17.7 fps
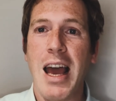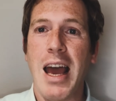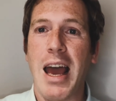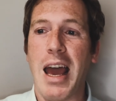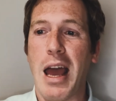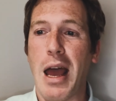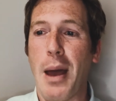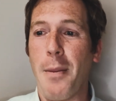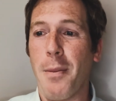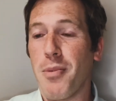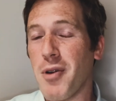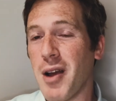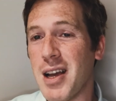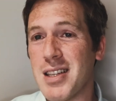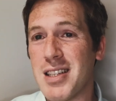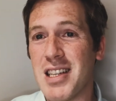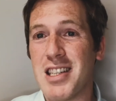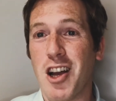and
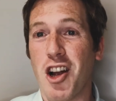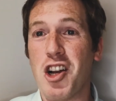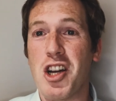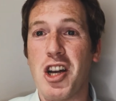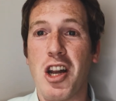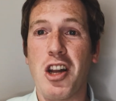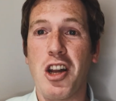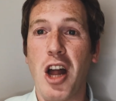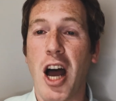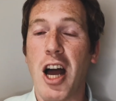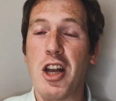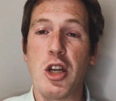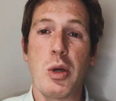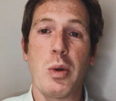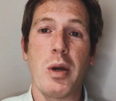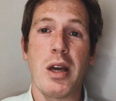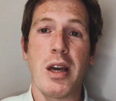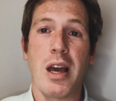prices are not
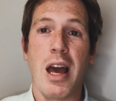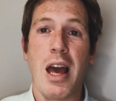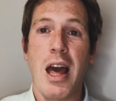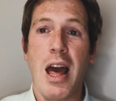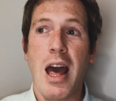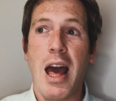doing